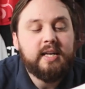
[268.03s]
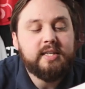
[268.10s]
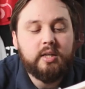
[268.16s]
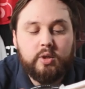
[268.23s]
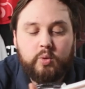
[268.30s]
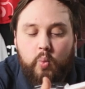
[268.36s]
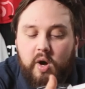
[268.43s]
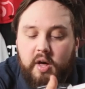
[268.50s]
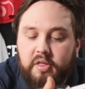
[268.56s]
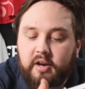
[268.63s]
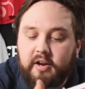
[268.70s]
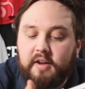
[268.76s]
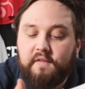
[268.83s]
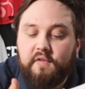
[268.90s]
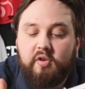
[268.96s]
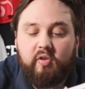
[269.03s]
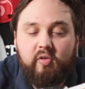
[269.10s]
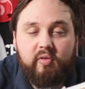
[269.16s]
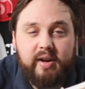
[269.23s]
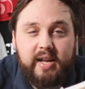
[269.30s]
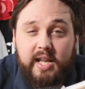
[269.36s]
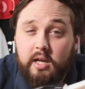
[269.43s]
So it's worth looking for a
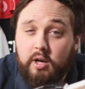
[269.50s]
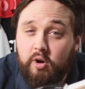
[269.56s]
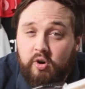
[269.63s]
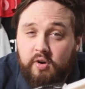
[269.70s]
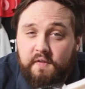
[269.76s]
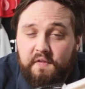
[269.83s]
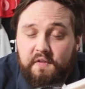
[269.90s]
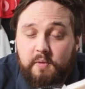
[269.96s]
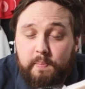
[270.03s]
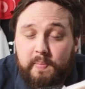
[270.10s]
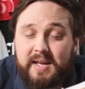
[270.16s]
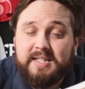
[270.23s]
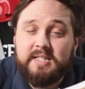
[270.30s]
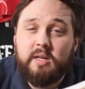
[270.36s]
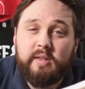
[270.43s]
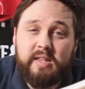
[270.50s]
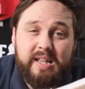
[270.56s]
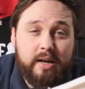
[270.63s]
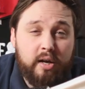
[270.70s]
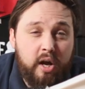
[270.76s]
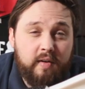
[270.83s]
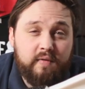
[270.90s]
really long footbed, something
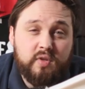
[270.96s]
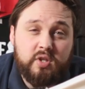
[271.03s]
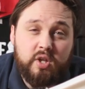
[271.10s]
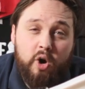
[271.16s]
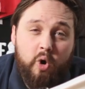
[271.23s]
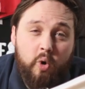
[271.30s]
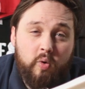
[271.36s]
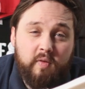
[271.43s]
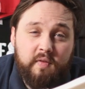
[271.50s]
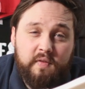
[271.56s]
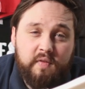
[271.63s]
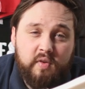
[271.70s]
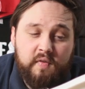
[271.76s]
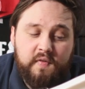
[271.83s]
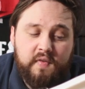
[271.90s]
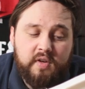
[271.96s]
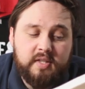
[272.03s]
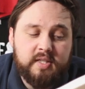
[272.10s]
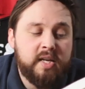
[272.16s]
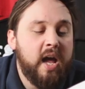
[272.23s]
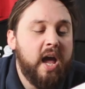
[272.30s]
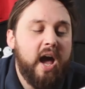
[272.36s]
that covers the whole of your
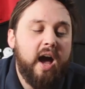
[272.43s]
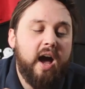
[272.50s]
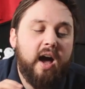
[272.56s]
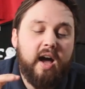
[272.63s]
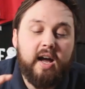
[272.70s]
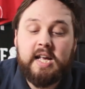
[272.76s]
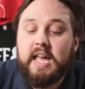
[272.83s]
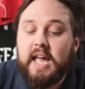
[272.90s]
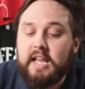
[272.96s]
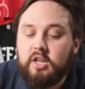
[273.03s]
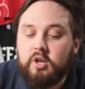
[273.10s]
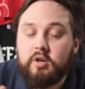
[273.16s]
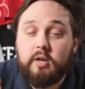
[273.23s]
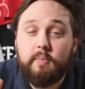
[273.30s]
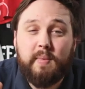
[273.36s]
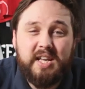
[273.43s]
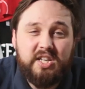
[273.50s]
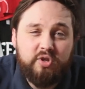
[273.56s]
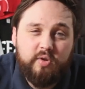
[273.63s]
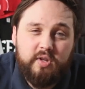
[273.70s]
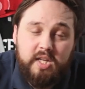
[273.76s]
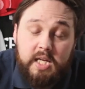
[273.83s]
foot. Again, you're gonna make
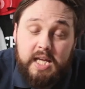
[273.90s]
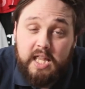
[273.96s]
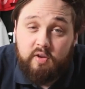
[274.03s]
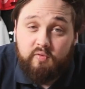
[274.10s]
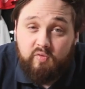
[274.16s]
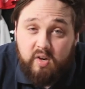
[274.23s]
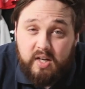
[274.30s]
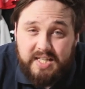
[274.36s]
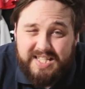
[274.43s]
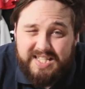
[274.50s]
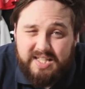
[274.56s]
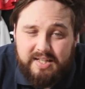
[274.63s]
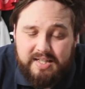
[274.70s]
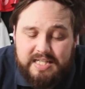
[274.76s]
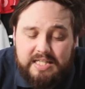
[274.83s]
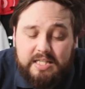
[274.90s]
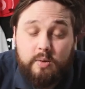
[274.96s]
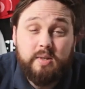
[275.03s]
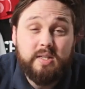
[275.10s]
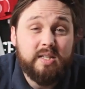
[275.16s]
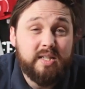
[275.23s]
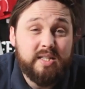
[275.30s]
sure that you get the right size
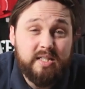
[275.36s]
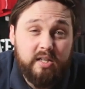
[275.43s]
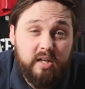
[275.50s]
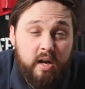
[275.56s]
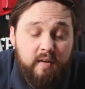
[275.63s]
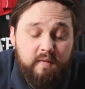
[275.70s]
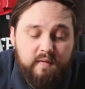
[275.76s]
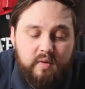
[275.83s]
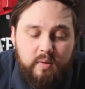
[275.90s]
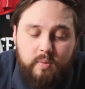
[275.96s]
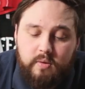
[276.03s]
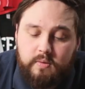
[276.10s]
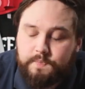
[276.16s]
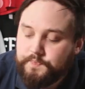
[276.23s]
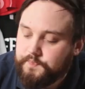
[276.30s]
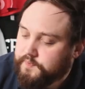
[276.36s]
so it's nice and comfortable.